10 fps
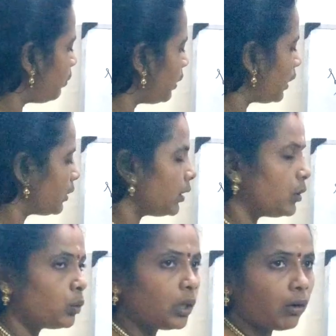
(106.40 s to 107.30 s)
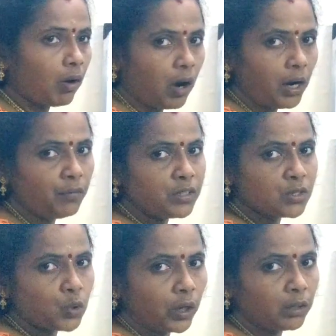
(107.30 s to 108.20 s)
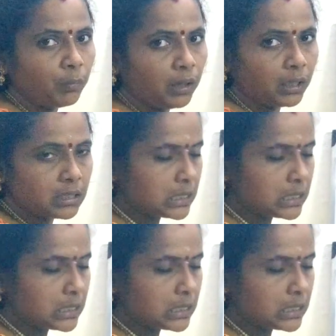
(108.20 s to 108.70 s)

to be connected to the rod which is going to be in